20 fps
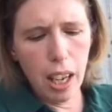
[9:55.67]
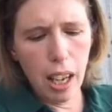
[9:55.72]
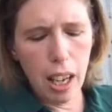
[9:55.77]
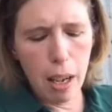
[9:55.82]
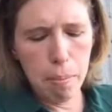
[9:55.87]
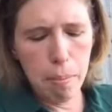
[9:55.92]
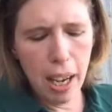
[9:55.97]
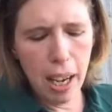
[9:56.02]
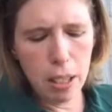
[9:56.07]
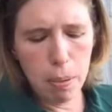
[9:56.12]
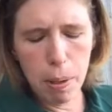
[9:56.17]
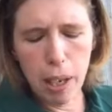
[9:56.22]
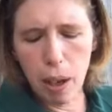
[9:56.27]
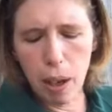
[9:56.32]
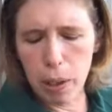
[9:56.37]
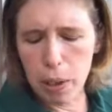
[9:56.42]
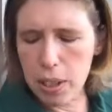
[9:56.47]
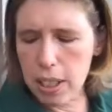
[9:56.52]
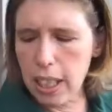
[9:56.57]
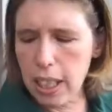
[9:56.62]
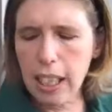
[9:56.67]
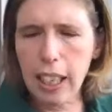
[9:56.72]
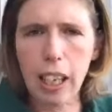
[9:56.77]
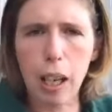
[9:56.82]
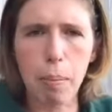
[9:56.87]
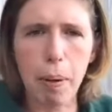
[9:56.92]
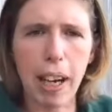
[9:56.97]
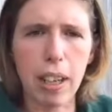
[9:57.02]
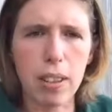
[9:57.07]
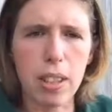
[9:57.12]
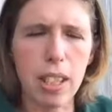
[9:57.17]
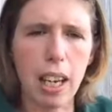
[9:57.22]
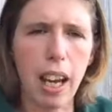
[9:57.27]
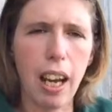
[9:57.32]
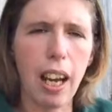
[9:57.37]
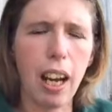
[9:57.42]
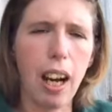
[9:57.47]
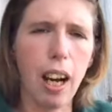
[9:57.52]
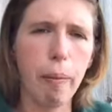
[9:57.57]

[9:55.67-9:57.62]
it amazed me. And I was thinking about it.